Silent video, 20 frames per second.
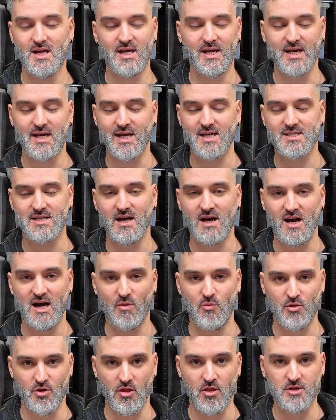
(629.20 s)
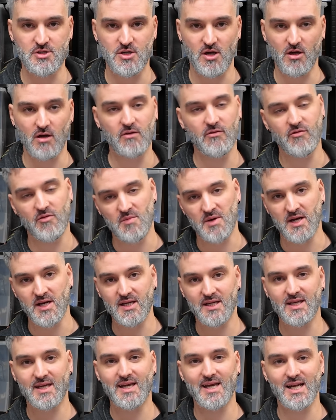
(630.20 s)
It is a hard one on the tongue for me.
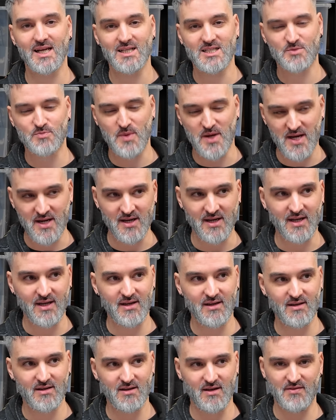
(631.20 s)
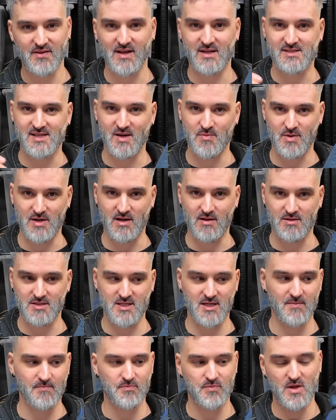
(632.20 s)
Kilspindie. I think that's how you pronounce
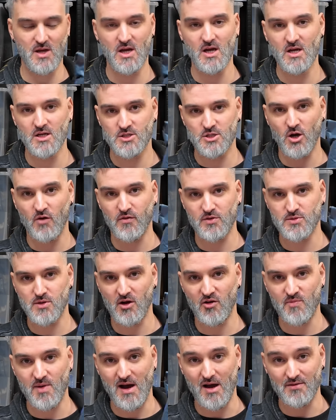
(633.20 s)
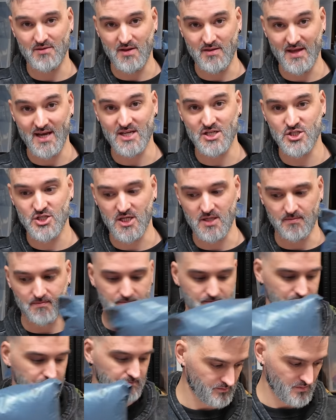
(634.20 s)
it. Sold for £12 and that is cheap.
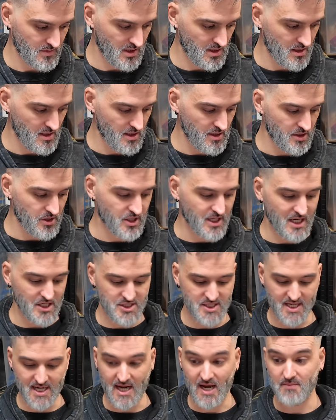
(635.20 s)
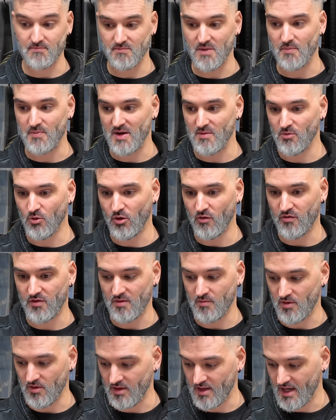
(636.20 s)
You can actually get a bit more for
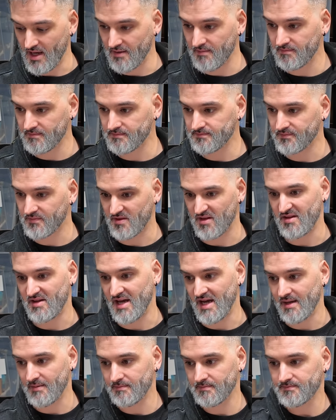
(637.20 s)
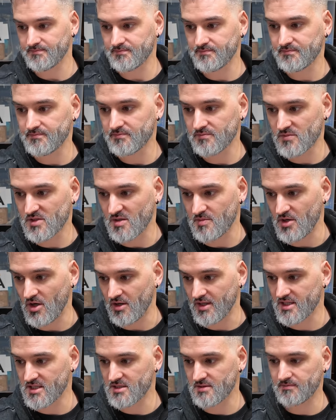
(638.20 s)
them on there than that, to be
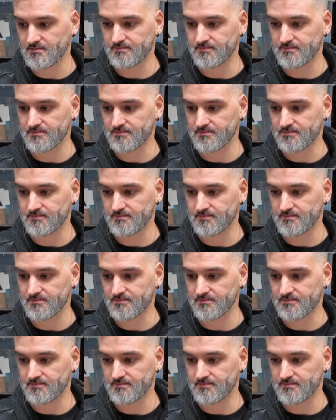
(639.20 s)
honest.